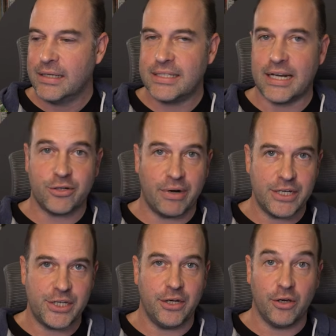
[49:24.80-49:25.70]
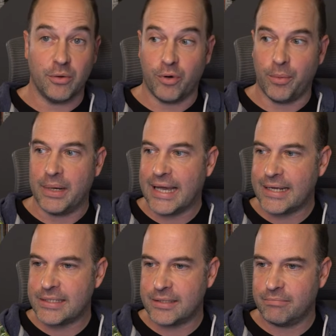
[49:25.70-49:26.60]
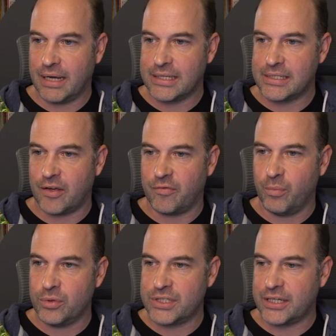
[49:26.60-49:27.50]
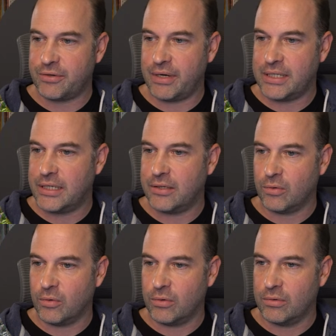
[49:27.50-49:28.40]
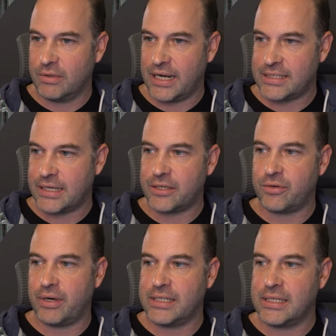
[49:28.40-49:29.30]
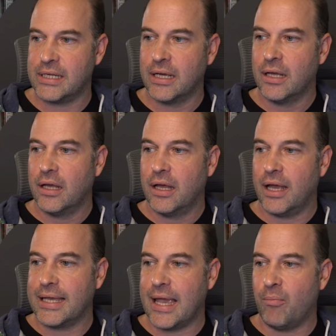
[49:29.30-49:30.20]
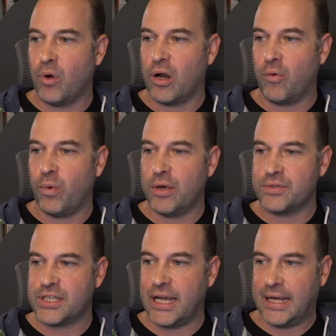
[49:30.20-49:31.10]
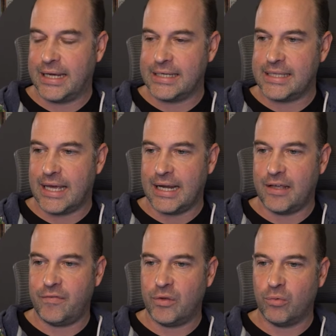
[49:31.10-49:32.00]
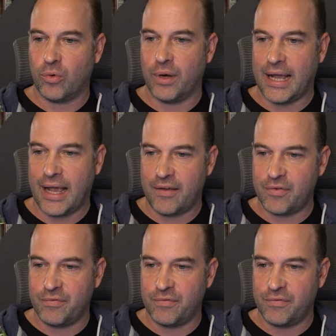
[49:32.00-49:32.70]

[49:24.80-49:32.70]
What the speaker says: Saturation, you can probably guess, makes stuff more saturated or less saturated. Again, what I will say is that if you already have a